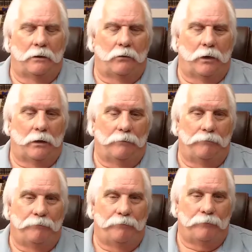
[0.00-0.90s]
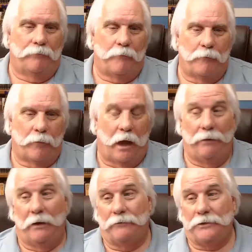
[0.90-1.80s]
Well,
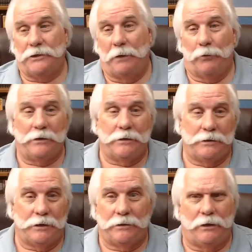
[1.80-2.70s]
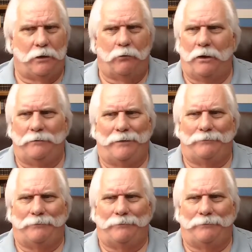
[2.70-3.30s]
and then if the stake president says, you know what,